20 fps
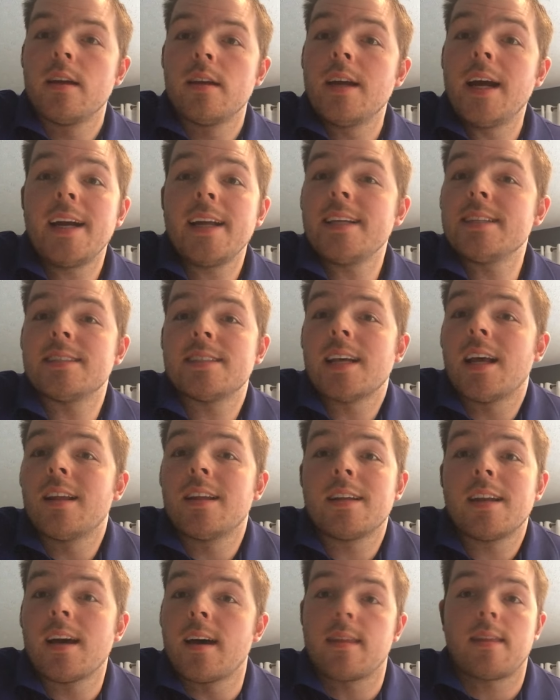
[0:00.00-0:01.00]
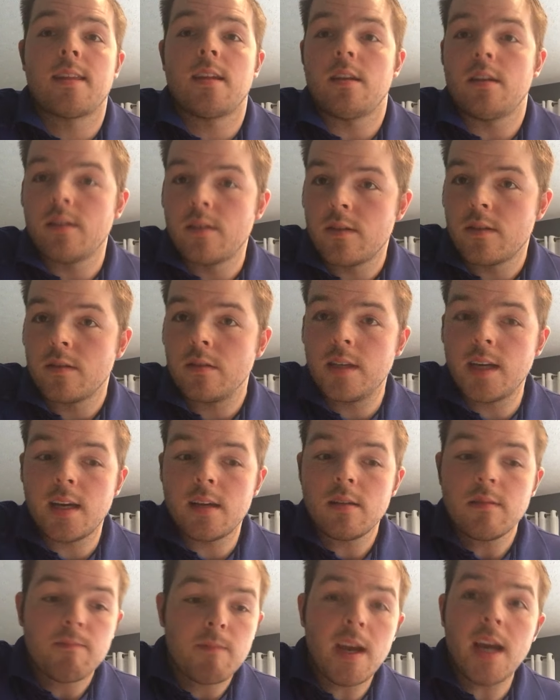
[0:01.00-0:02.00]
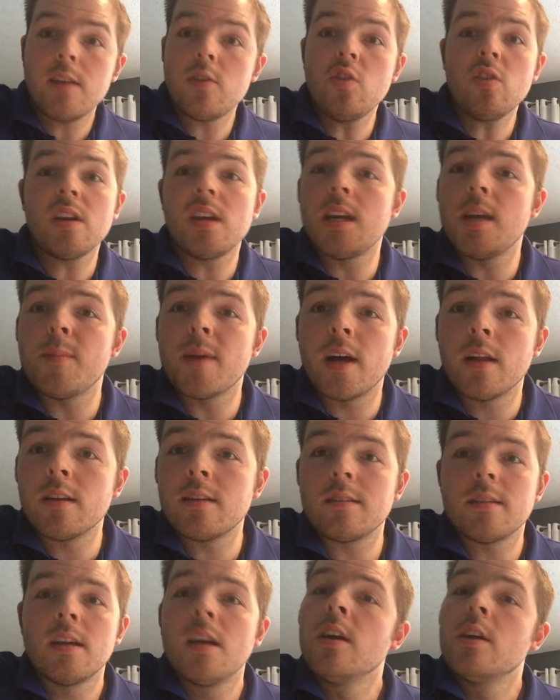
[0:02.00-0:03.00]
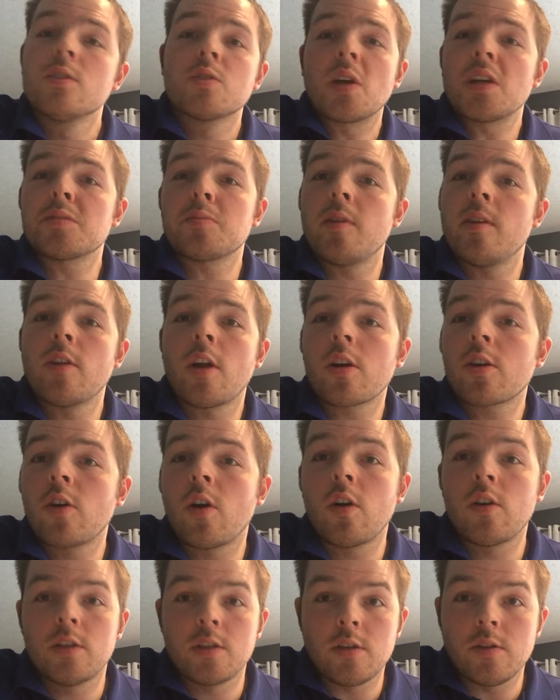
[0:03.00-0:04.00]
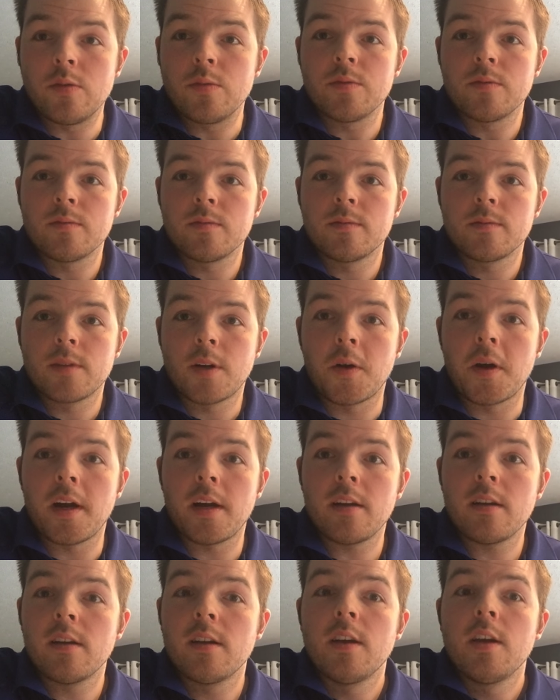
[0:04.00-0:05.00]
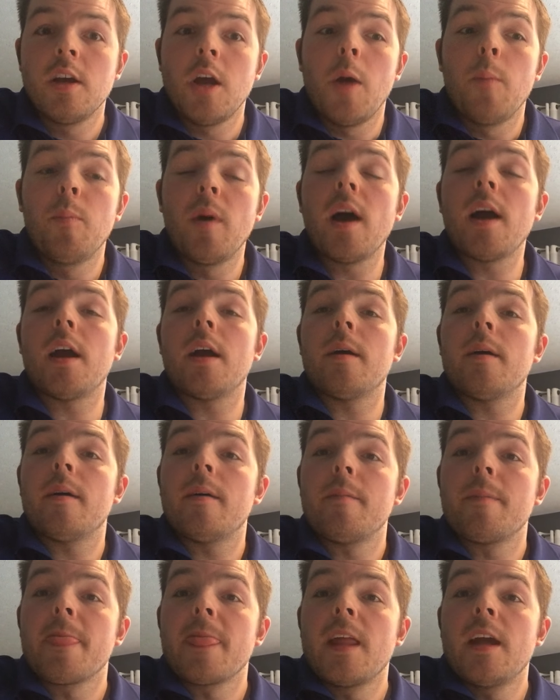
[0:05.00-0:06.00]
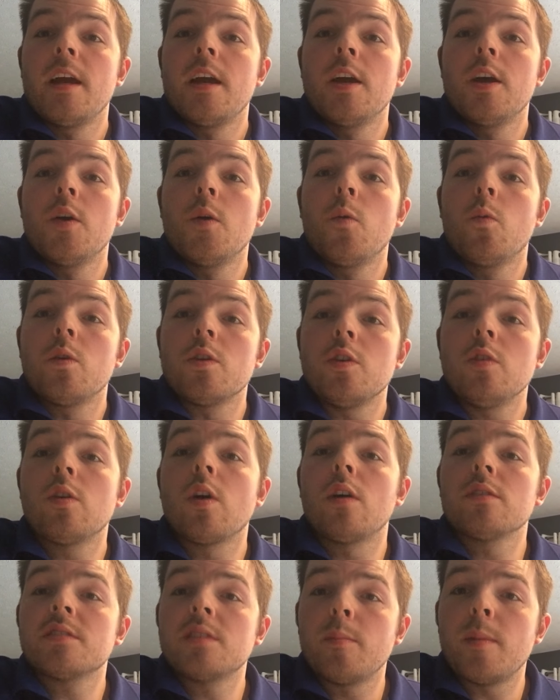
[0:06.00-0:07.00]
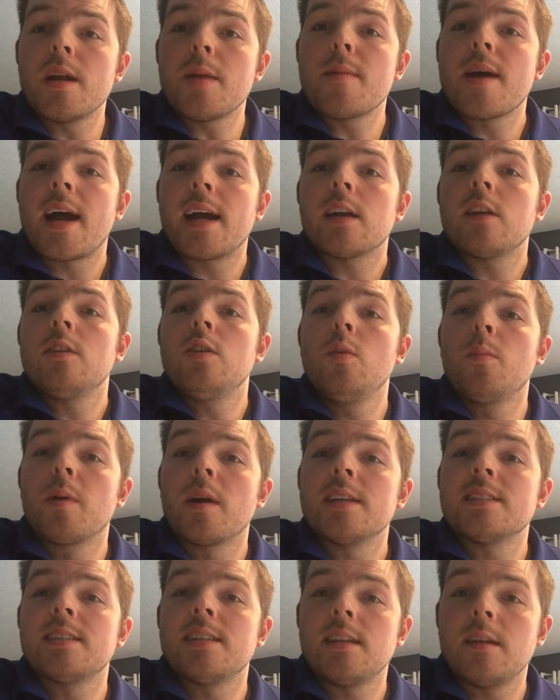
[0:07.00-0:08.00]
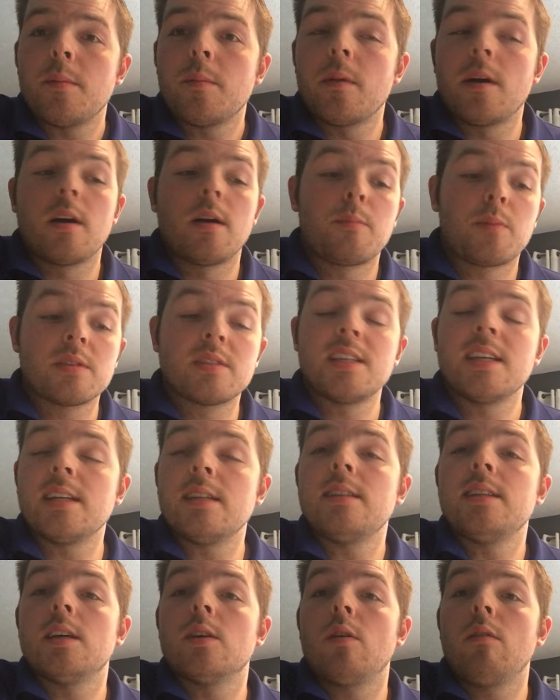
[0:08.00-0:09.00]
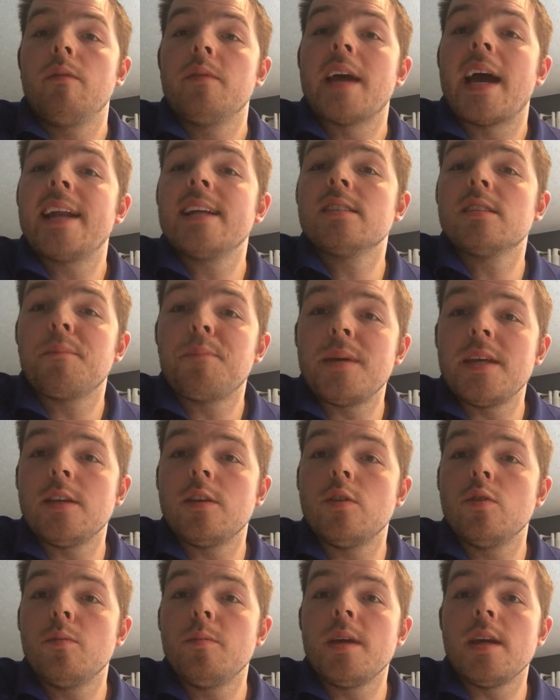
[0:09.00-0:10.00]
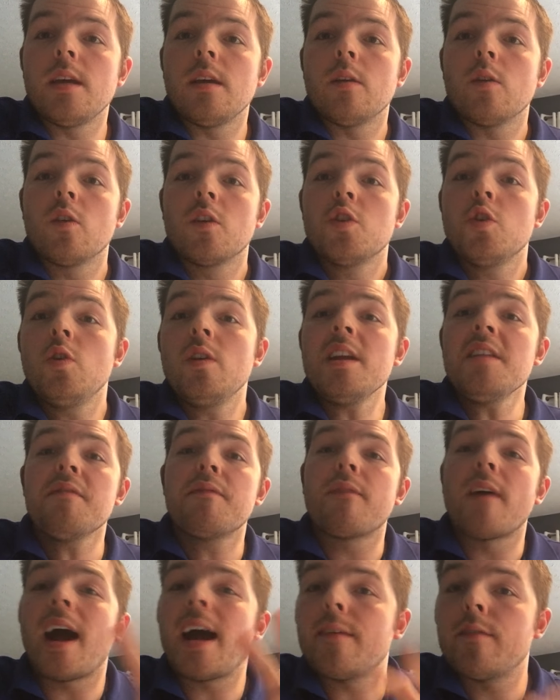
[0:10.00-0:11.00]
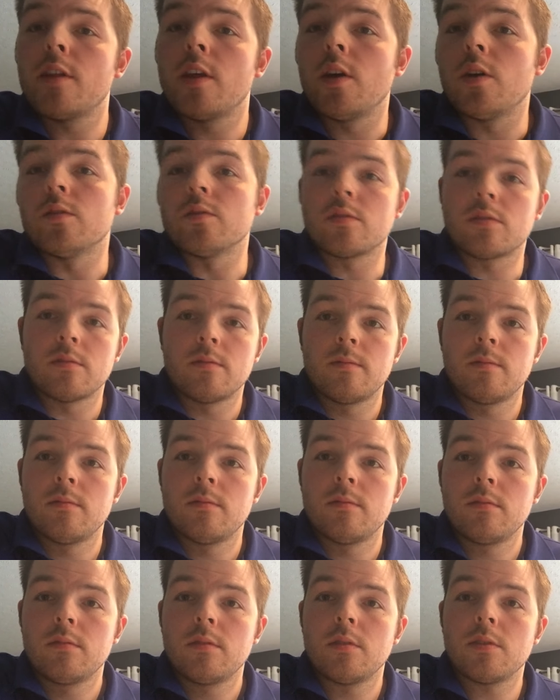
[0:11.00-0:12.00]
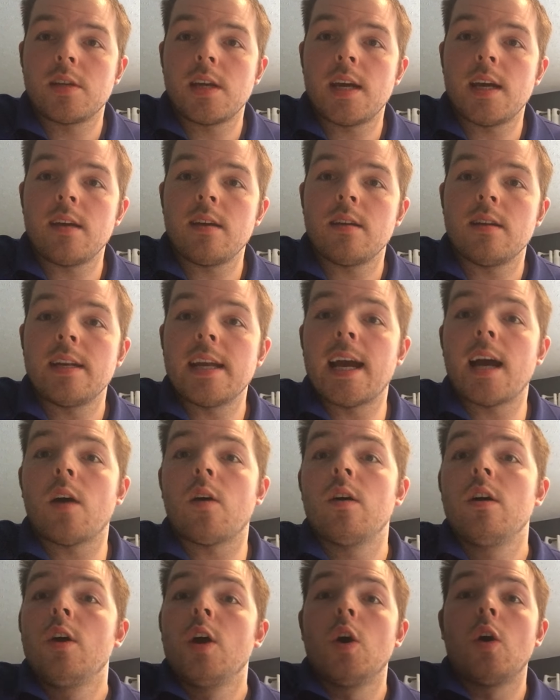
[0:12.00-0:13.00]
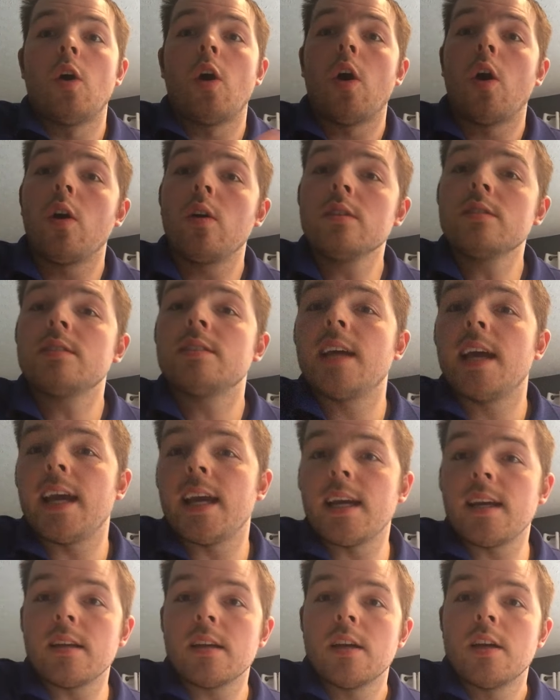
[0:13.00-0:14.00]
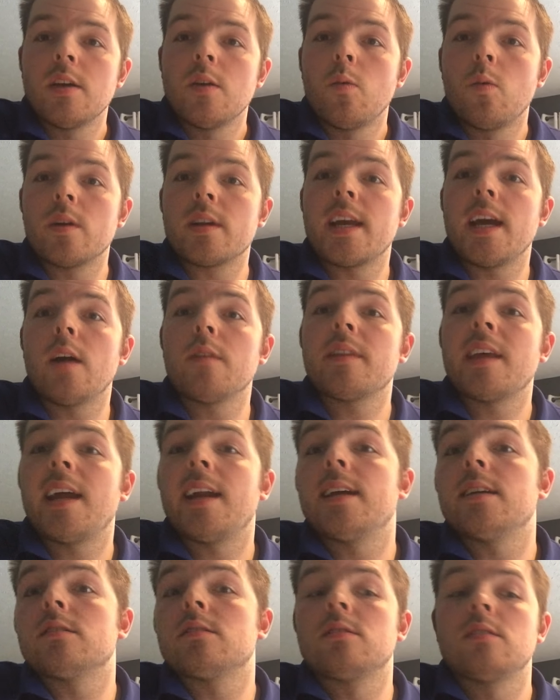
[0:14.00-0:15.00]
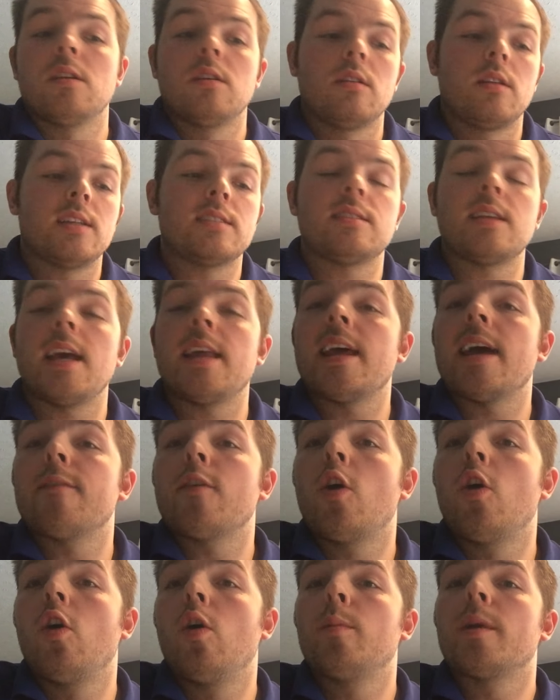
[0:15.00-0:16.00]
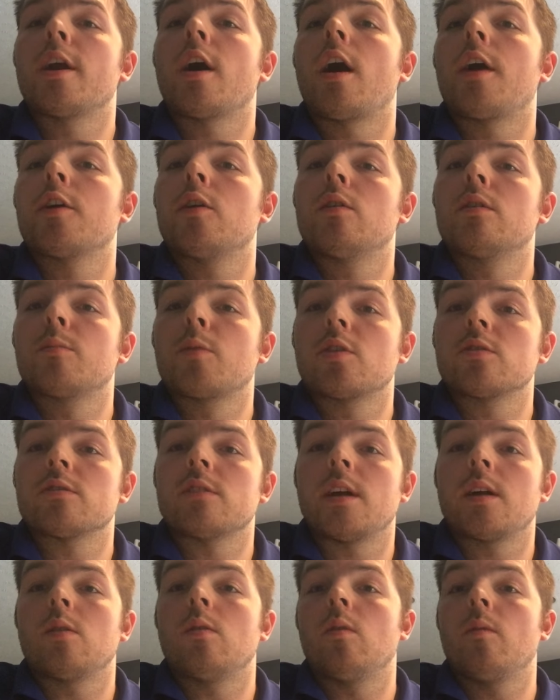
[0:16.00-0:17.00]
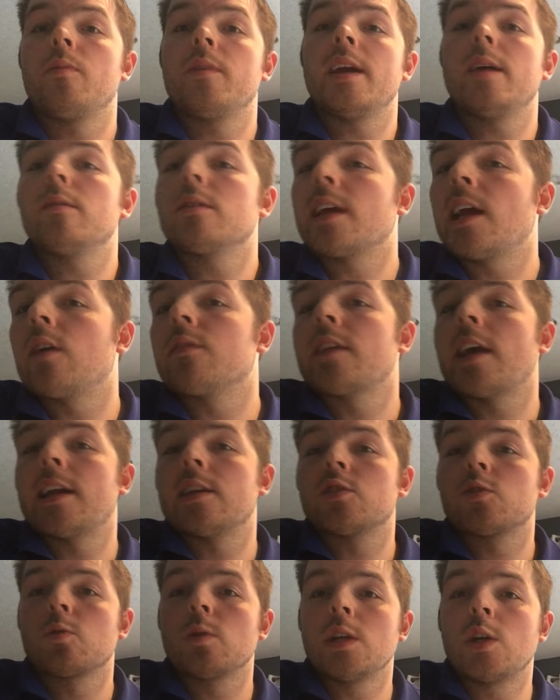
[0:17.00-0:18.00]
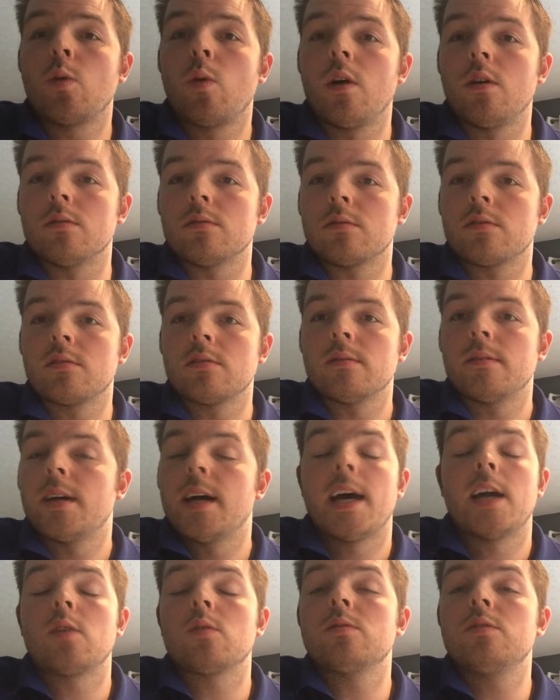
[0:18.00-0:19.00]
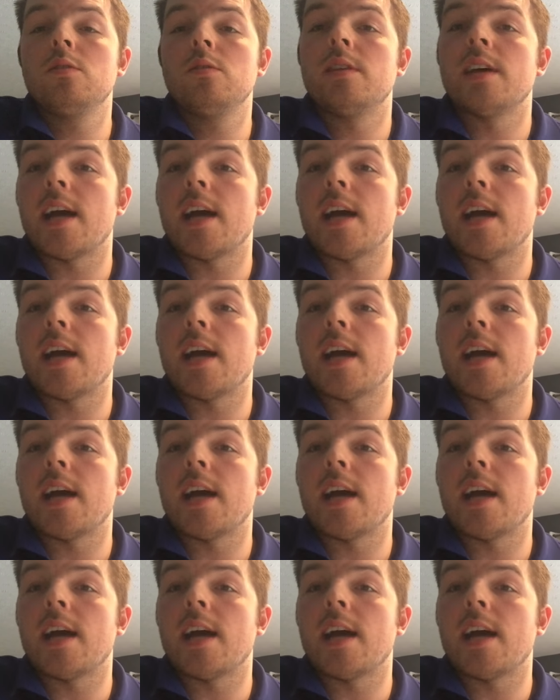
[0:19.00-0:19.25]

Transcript: That ain't selling nothing, okay? Yeah, you can email it. Trust me, I'm not calling you, all right? But when you call somebody back and you present a deal, that is a PQB. You need 5 of those, okay? Now, Allstate would count that as, let's say they have a home, an auto, and a motorcycle. They would count that as 3 quotes. I don't do